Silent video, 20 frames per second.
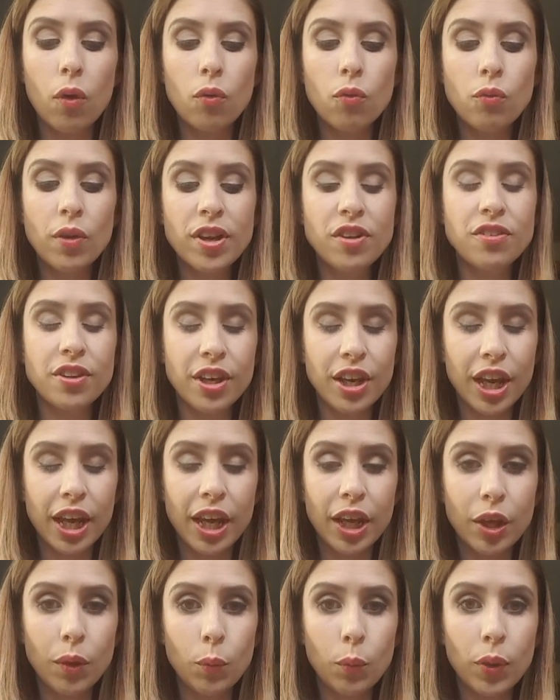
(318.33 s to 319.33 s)

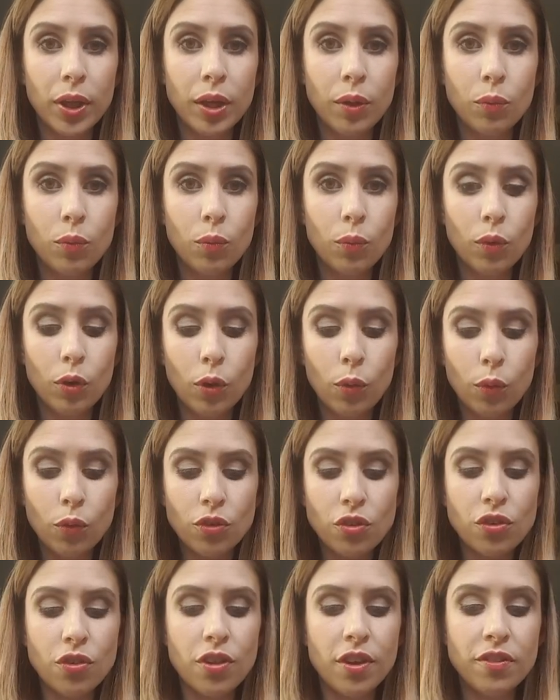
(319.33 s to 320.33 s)
Recently, we
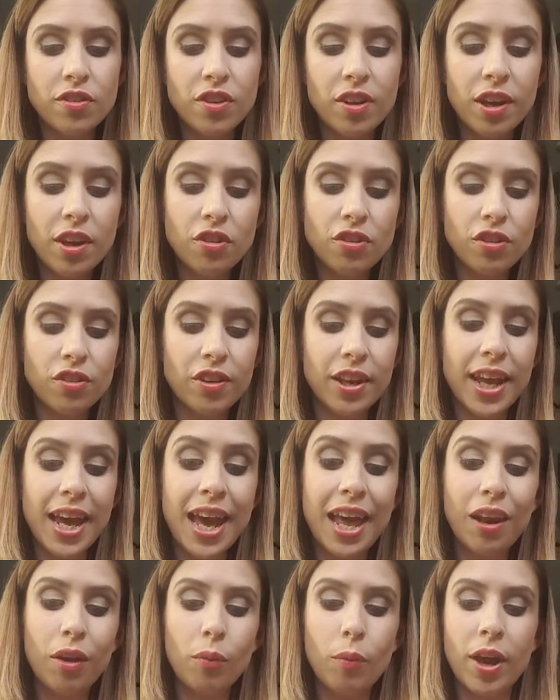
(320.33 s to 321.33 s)
launched the Deliciously
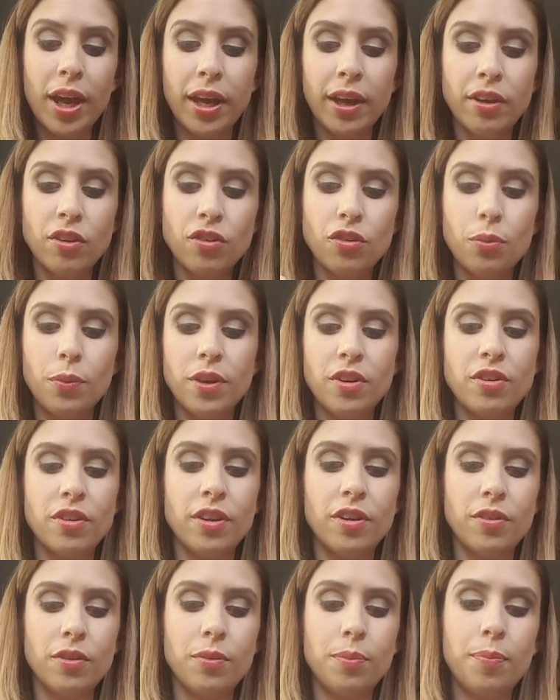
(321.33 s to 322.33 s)
Ella range, which
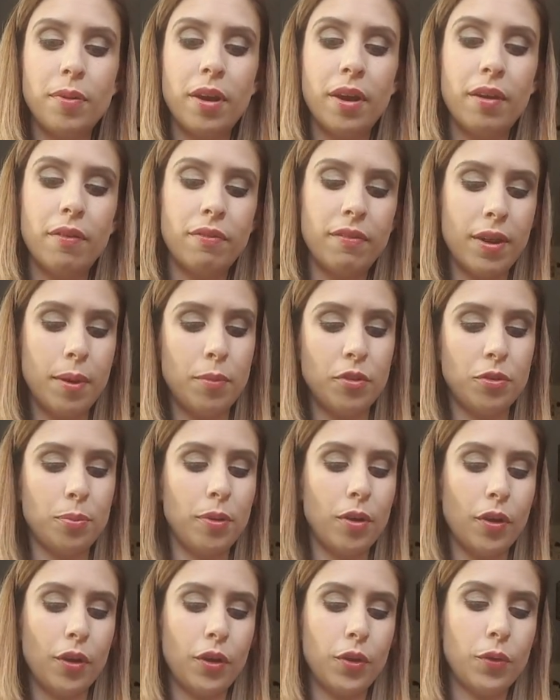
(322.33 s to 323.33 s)
is by a famous
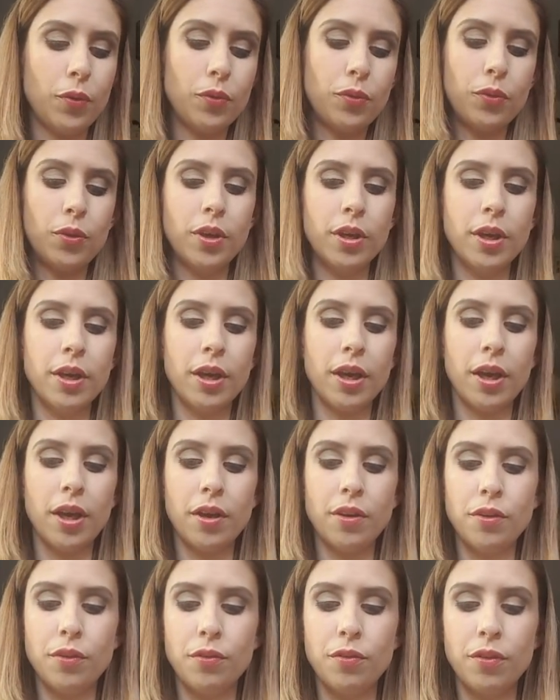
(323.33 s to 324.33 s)
blogger who's
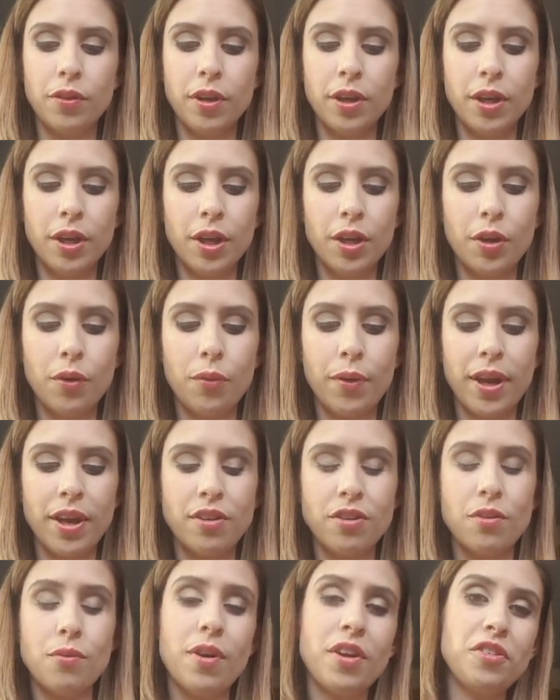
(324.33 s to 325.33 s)
kind of
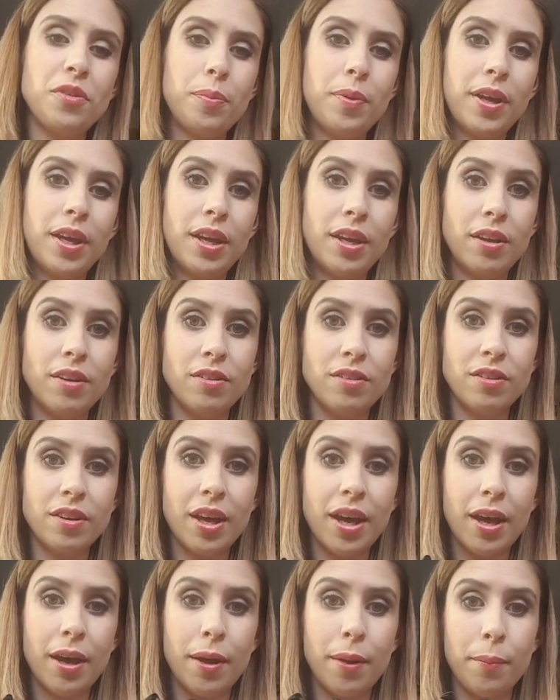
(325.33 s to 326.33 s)
created recipes
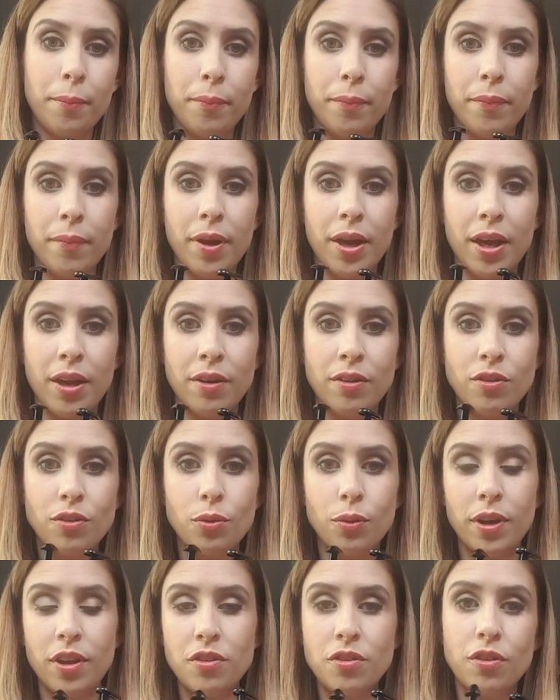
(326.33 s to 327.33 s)
and
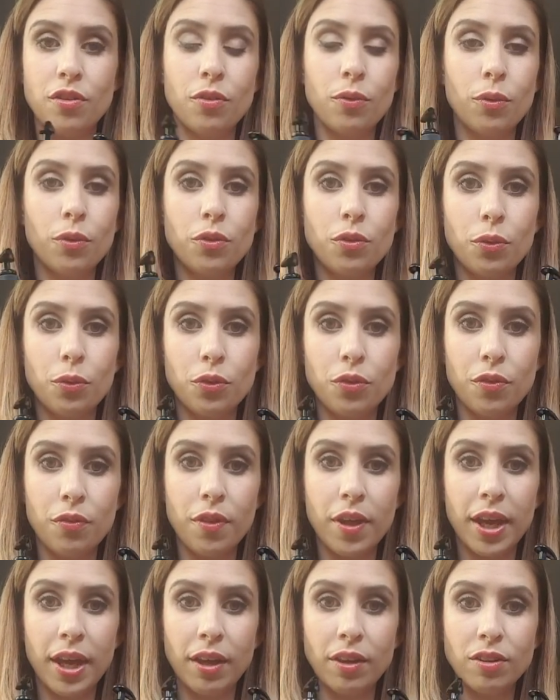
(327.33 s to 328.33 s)
toiletries and all sorts of
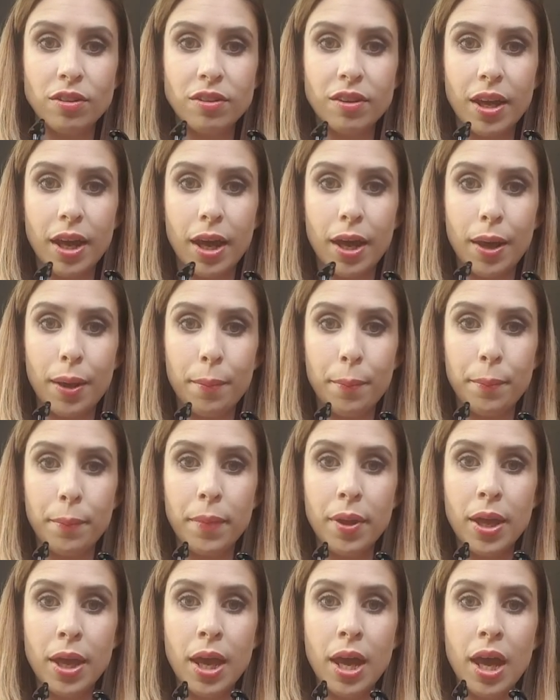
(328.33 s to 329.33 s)
things. And
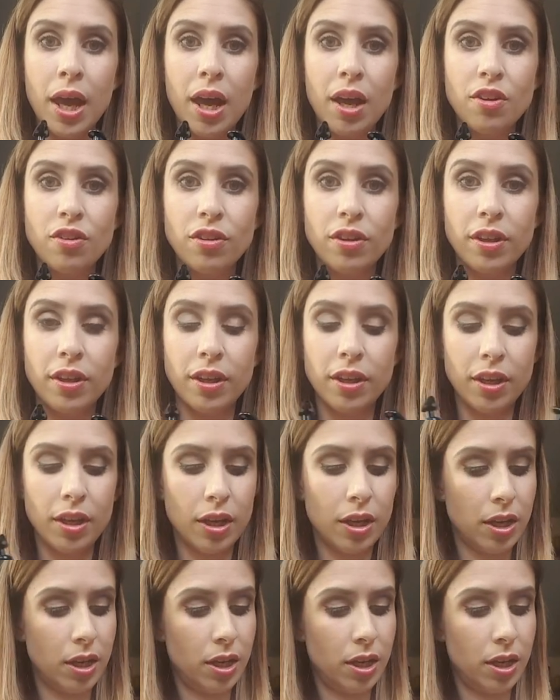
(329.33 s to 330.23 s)
she